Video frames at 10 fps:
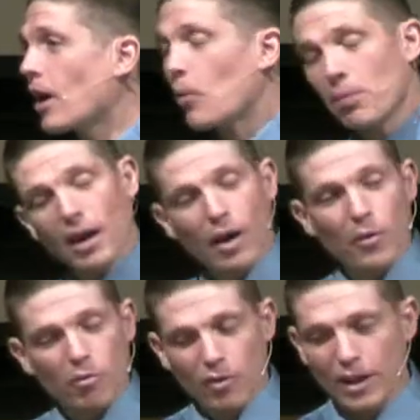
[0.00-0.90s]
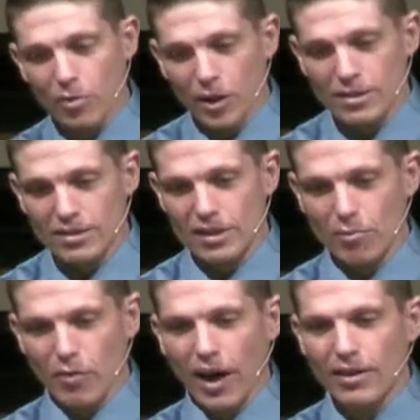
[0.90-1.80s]
helping out with Faith West as
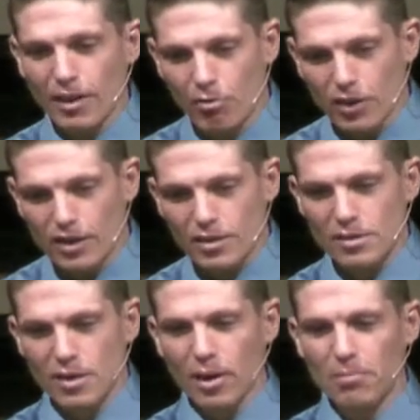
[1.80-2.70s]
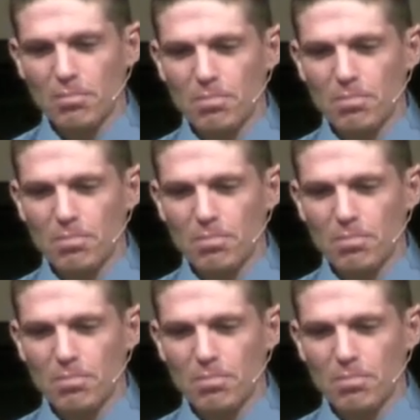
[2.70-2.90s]
it finally finishes up.